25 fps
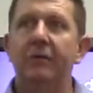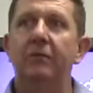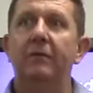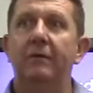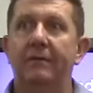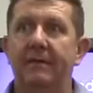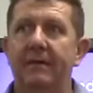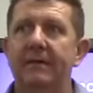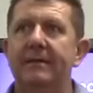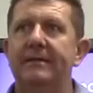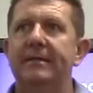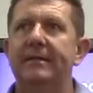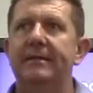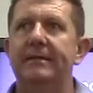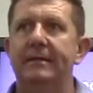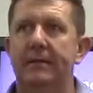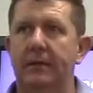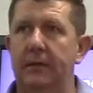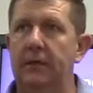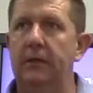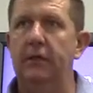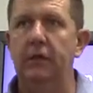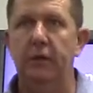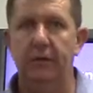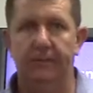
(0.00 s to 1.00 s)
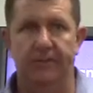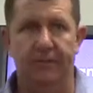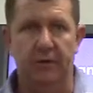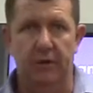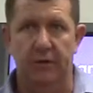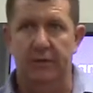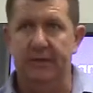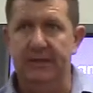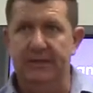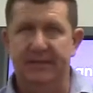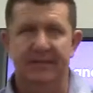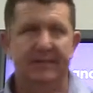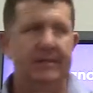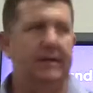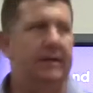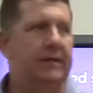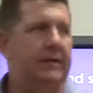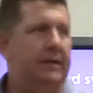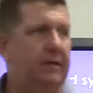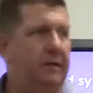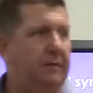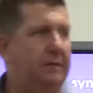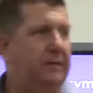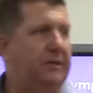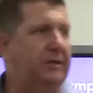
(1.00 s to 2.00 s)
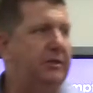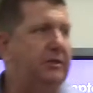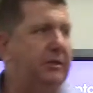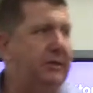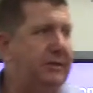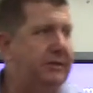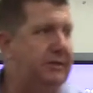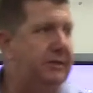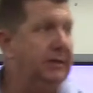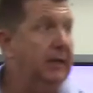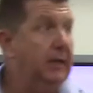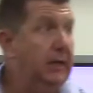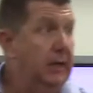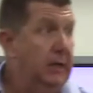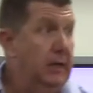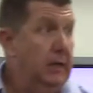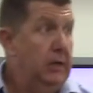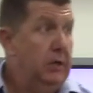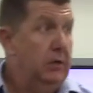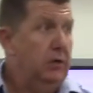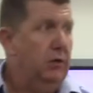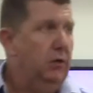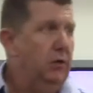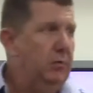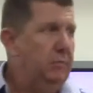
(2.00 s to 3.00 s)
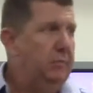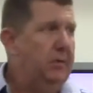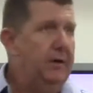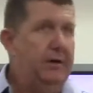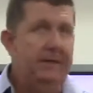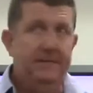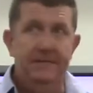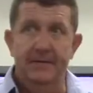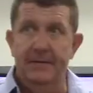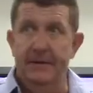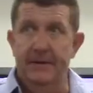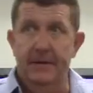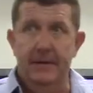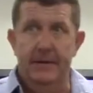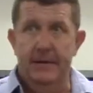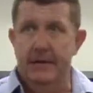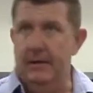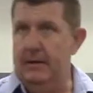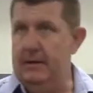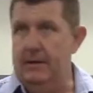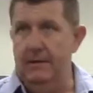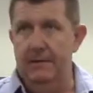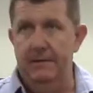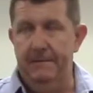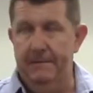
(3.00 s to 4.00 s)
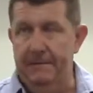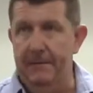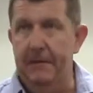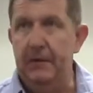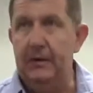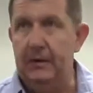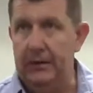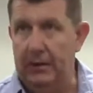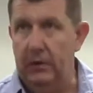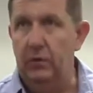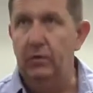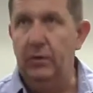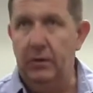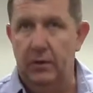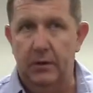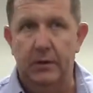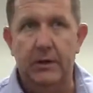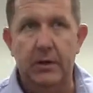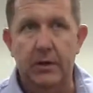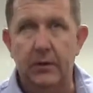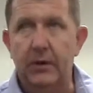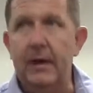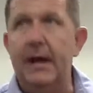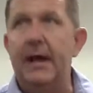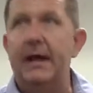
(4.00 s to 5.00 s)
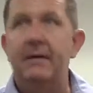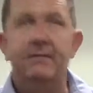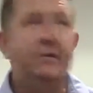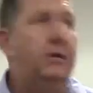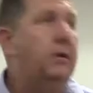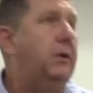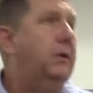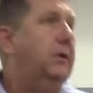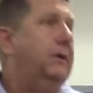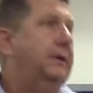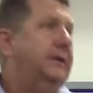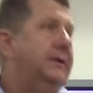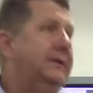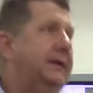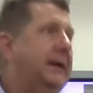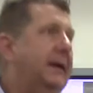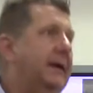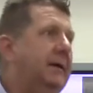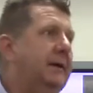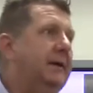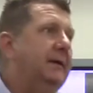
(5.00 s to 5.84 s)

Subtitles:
With this, it's like you've got this tightening of the chest, can't breathe, feel like you are going to have a heart attack,